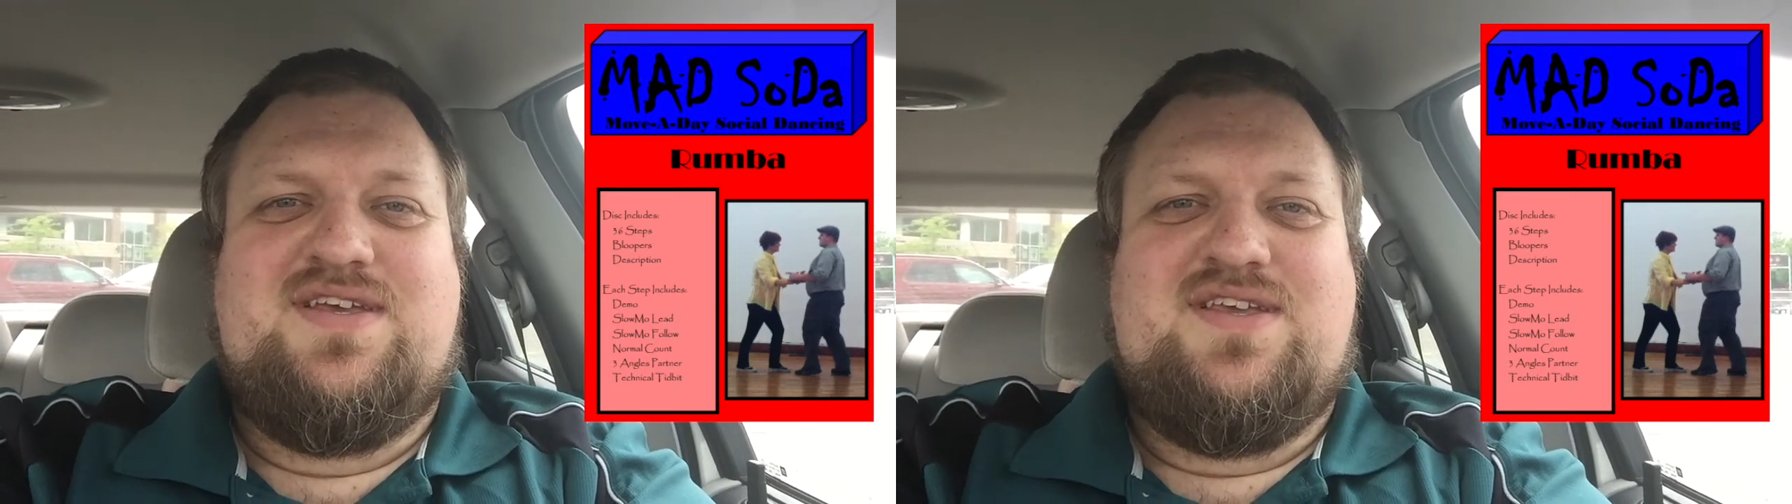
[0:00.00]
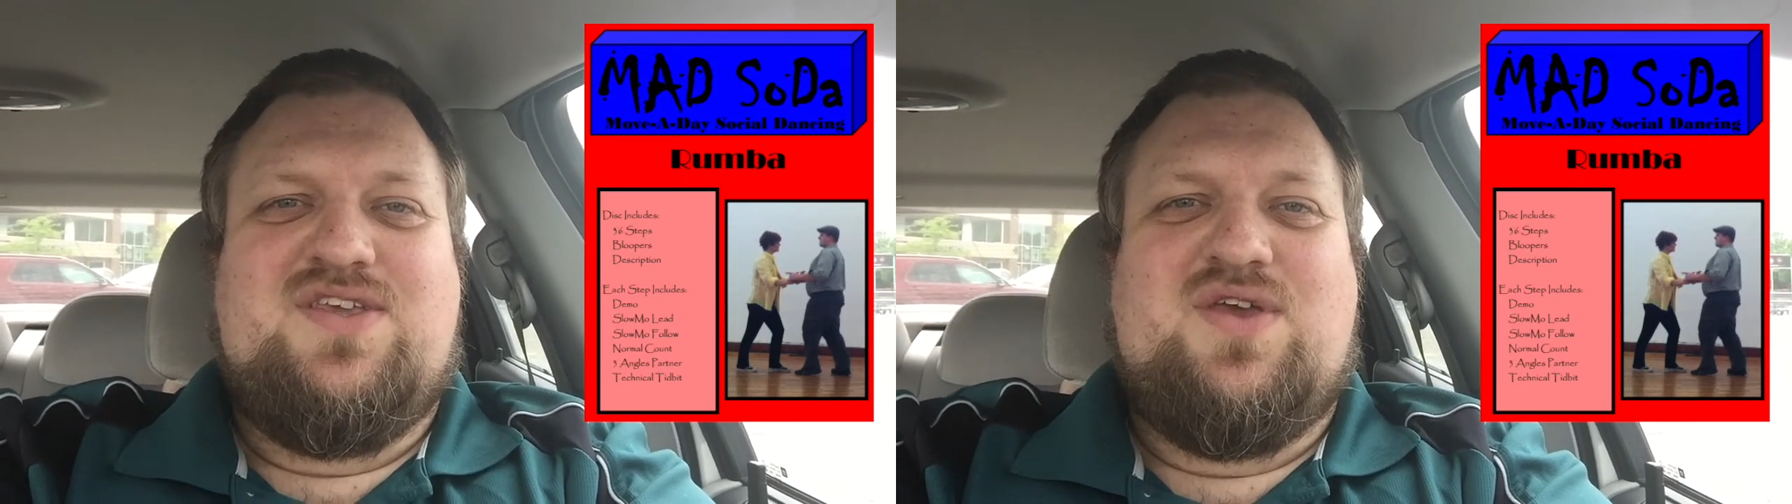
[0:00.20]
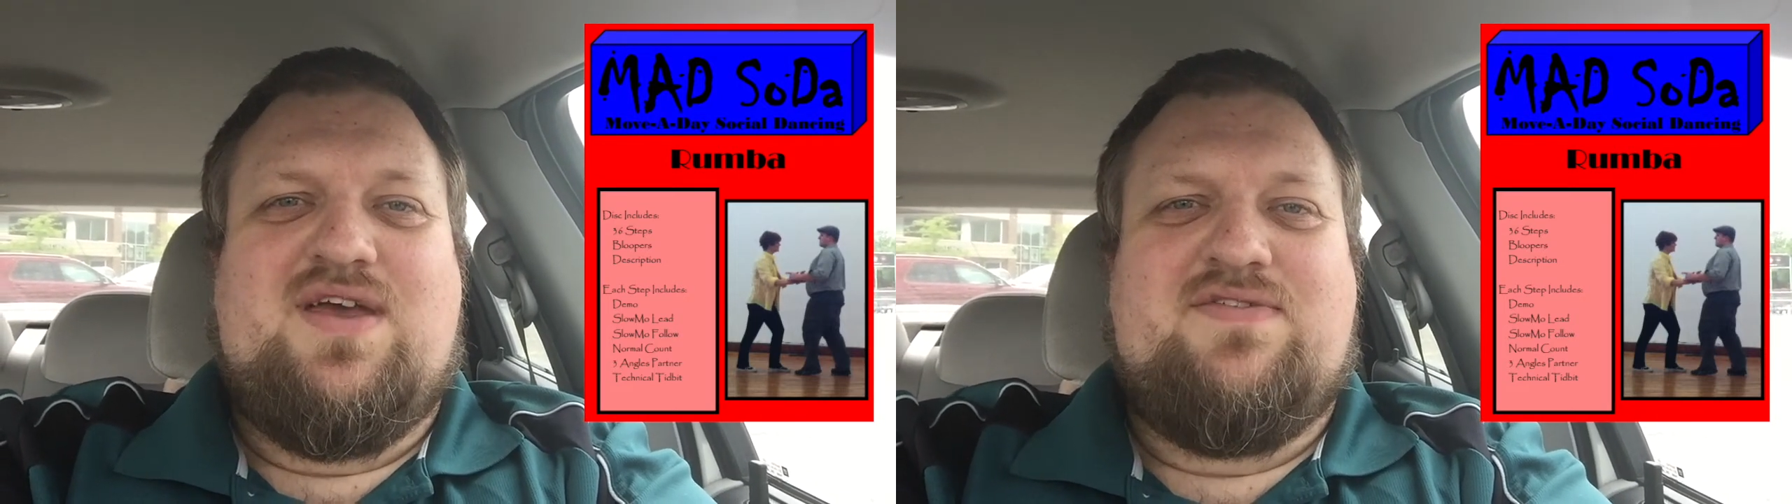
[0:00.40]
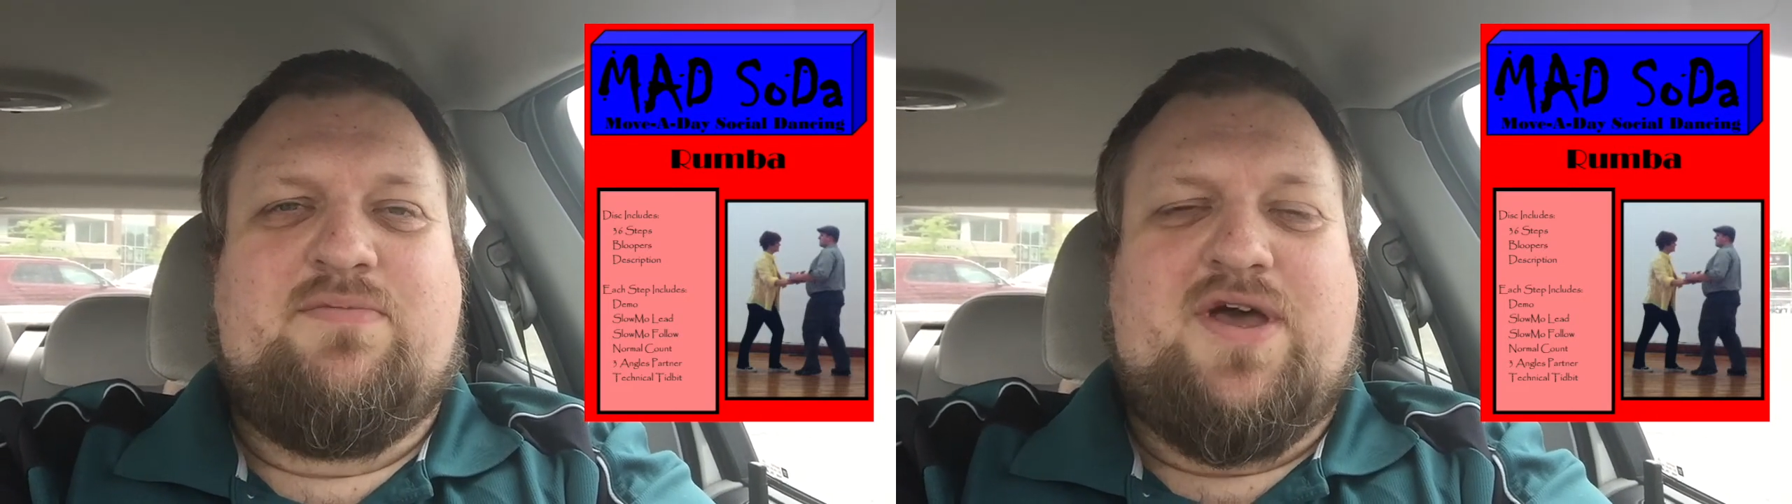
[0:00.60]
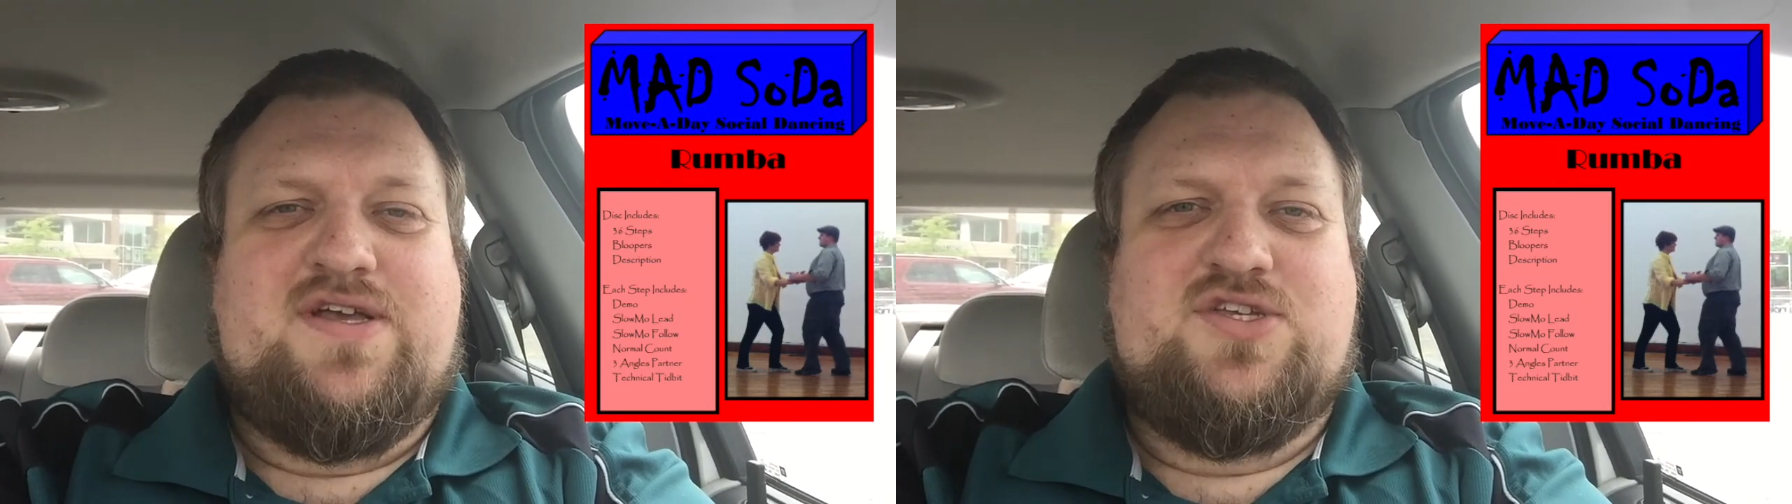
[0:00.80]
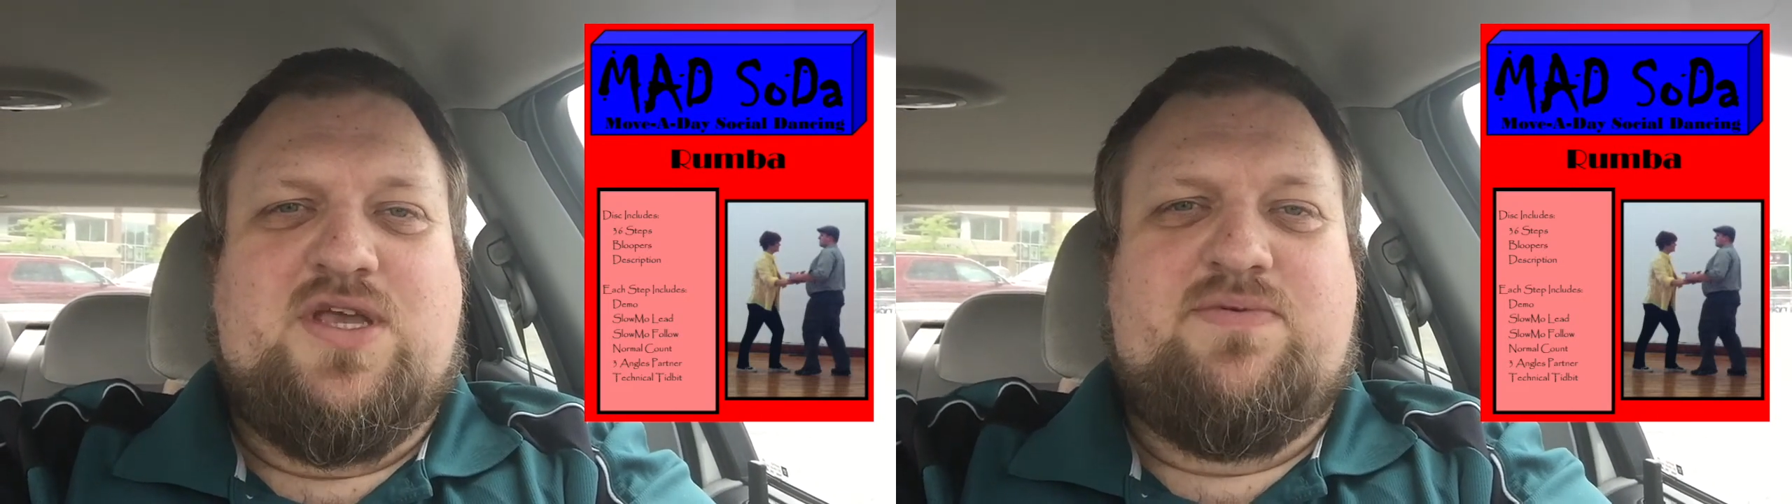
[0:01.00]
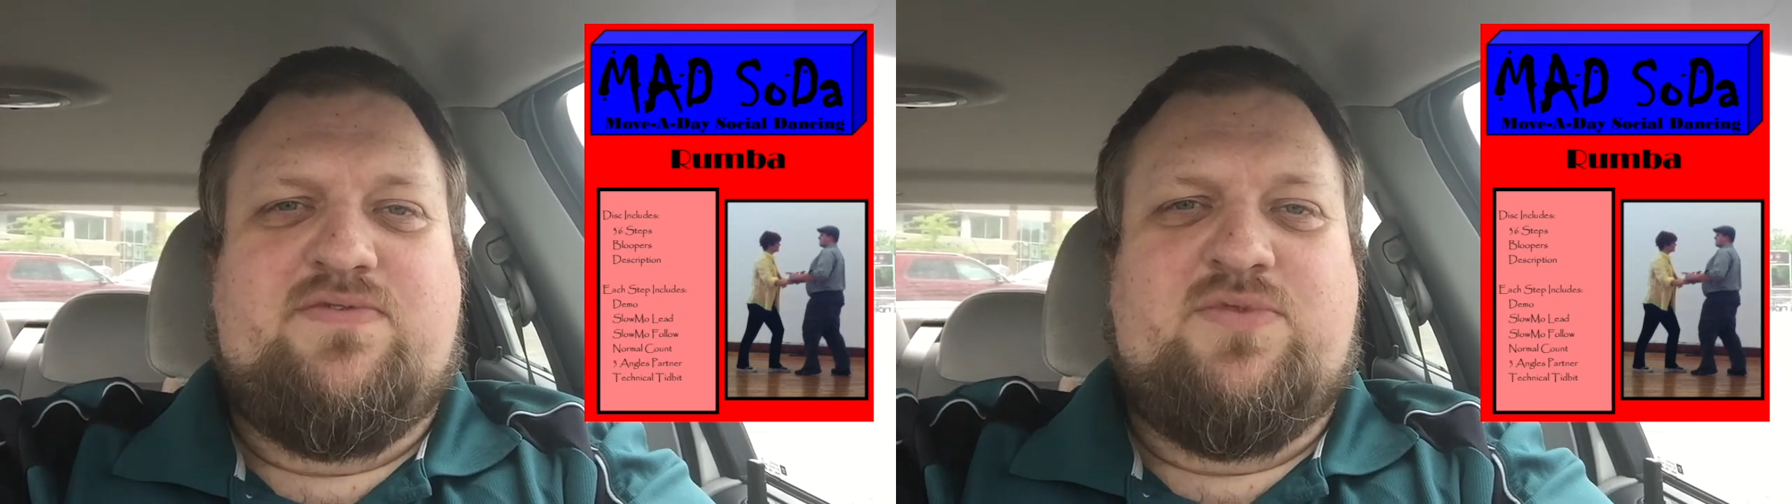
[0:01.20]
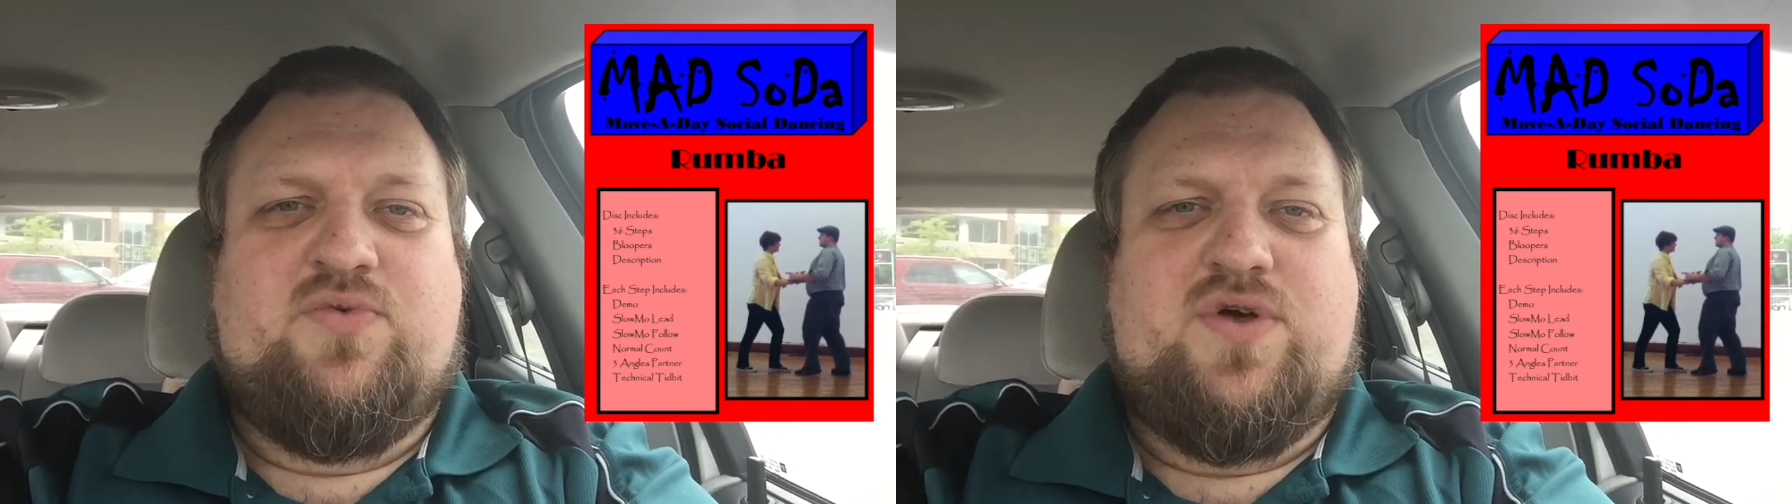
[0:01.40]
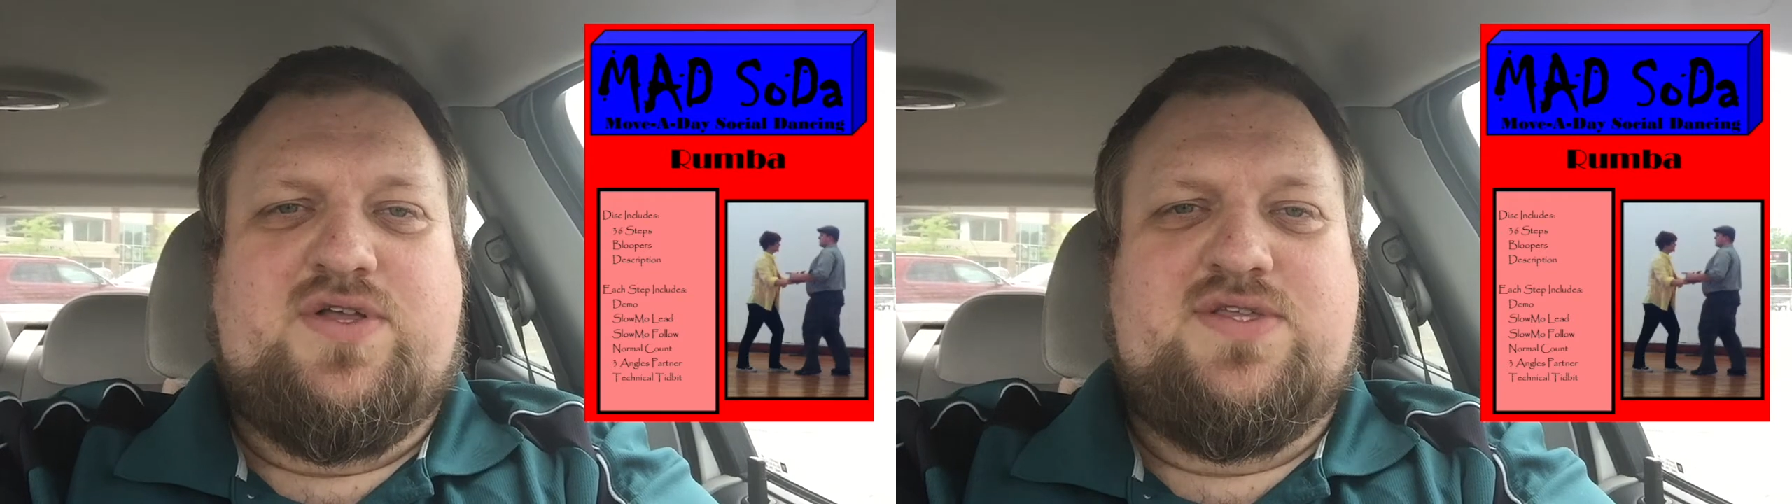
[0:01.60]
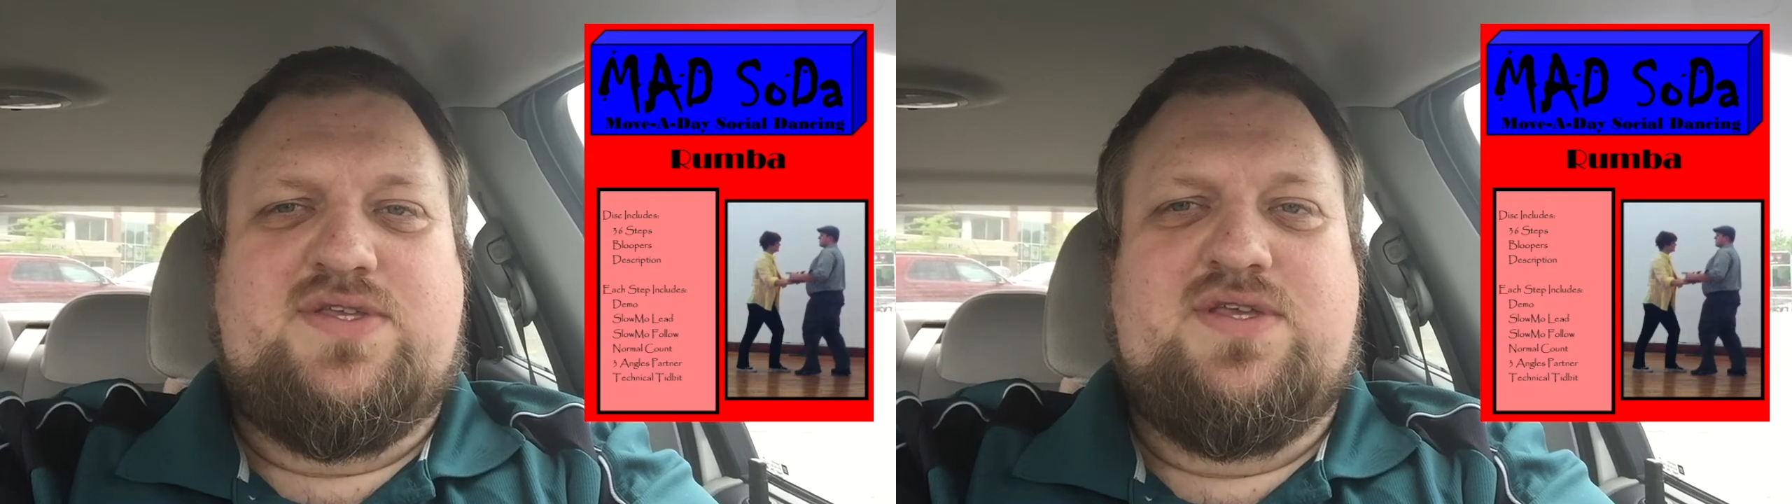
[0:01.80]
You have the box shapes from the
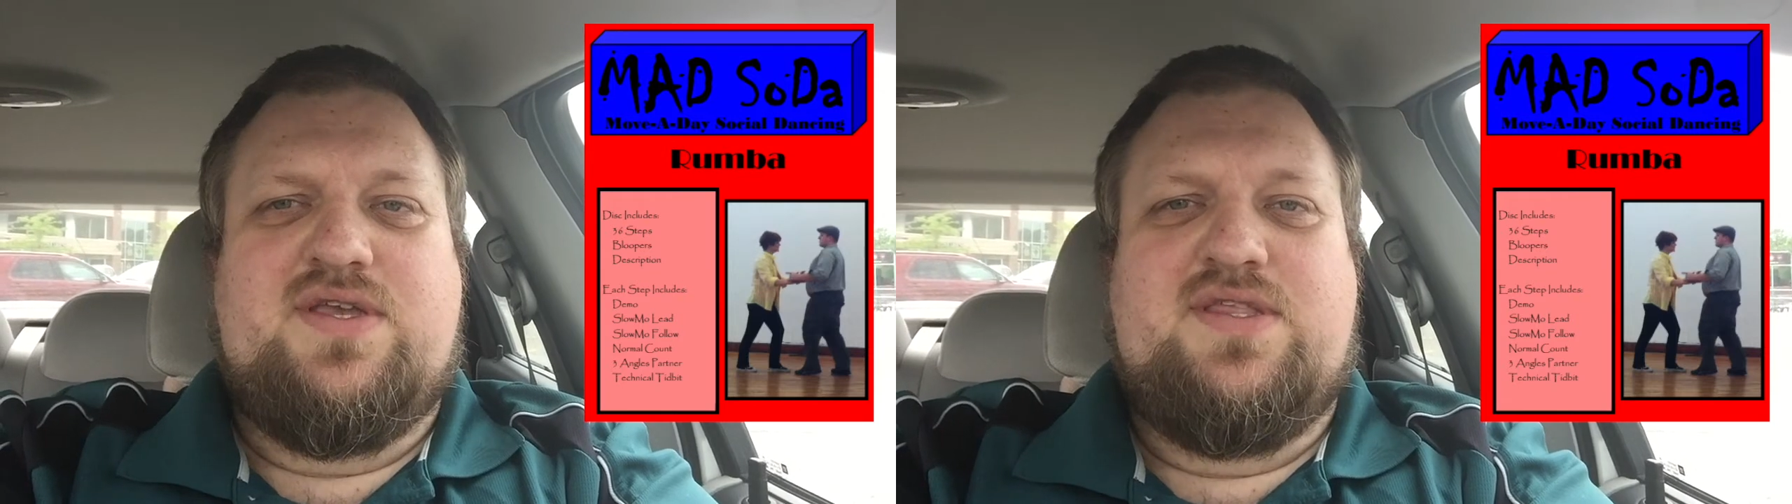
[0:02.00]
waltz,